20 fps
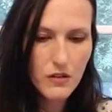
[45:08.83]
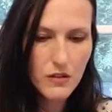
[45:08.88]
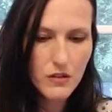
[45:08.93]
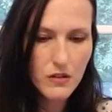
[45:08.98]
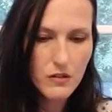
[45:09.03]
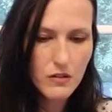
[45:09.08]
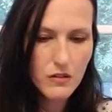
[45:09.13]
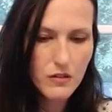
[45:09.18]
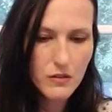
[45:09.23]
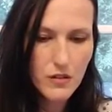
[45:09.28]

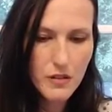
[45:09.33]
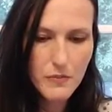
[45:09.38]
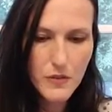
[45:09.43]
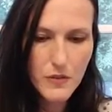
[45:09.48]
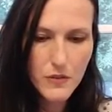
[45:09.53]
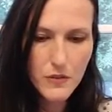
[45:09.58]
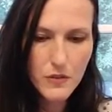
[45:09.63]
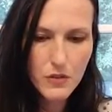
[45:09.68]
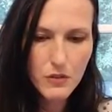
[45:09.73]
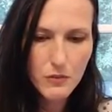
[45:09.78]
Oh, I've been
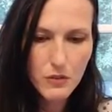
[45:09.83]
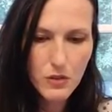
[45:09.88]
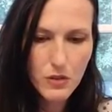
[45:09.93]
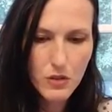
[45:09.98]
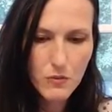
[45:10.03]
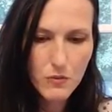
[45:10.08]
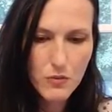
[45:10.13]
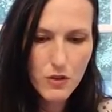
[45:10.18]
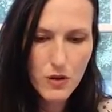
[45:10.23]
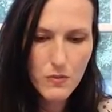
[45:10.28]
through some
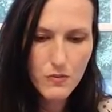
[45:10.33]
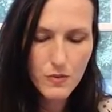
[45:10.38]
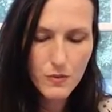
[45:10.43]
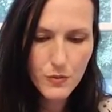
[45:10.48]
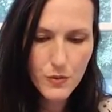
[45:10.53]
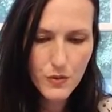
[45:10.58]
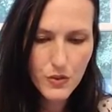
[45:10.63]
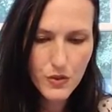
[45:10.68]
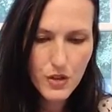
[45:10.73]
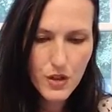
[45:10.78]
car
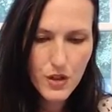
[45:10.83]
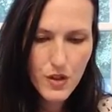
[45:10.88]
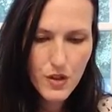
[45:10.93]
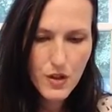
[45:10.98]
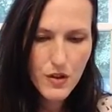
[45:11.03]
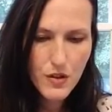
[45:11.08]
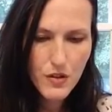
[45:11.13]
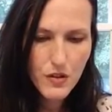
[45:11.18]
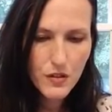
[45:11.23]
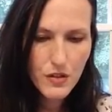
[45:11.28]
problems.
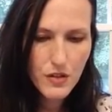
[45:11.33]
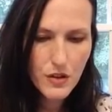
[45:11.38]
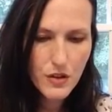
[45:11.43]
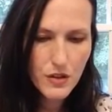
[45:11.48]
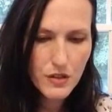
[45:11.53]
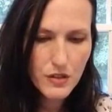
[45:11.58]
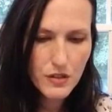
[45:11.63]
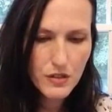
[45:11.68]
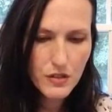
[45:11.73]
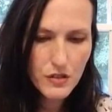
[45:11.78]

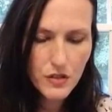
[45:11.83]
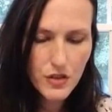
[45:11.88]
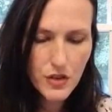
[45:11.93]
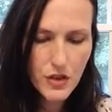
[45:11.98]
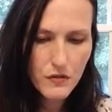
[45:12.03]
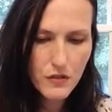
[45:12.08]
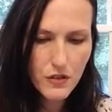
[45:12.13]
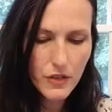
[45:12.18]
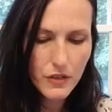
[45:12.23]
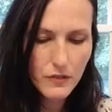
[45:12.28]
God is
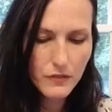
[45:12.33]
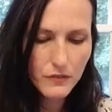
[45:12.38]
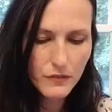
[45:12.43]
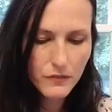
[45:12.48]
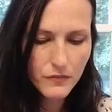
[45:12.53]
sovereign.